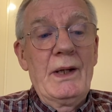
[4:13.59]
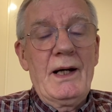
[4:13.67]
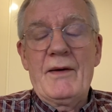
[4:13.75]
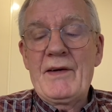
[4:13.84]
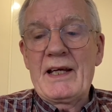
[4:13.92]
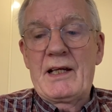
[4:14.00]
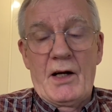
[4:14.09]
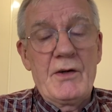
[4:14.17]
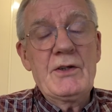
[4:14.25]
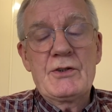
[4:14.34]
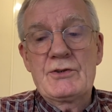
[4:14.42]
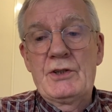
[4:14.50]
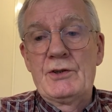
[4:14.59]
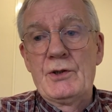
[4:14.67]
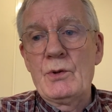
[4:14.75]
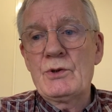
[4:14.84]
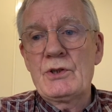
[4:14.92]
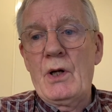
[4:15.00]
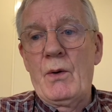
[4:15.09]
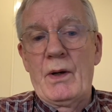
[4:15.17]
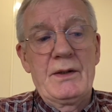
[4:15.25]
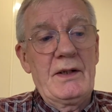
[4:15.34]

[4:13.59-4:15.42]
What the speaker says: We are encouraged to do so,